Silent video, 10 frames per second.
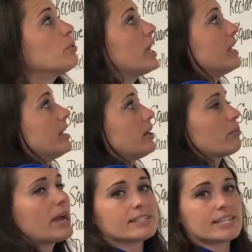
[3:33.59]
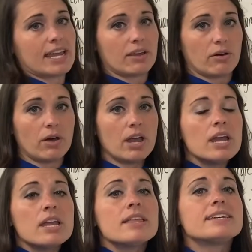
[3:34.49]
can in a rectangle.
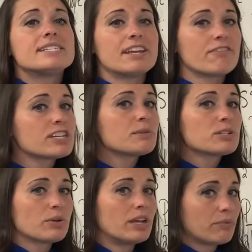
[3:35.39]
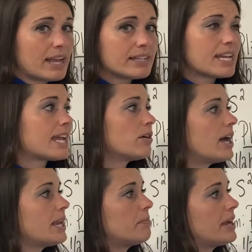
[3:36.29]
The difference between a rectangle
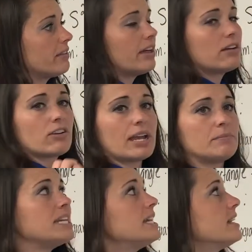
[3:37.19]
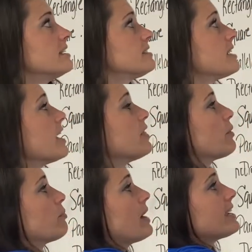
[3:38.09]
and a parallelogram is
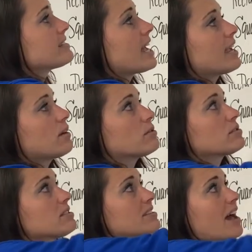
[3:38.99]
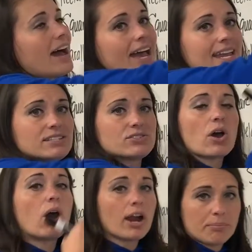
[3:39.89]
the rectangle's sides
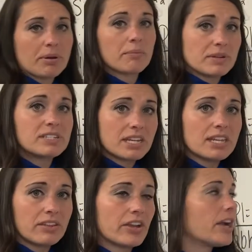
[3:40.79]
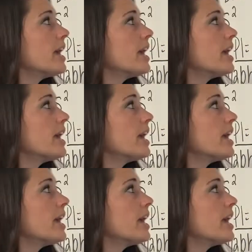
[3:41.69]
are perpendicular.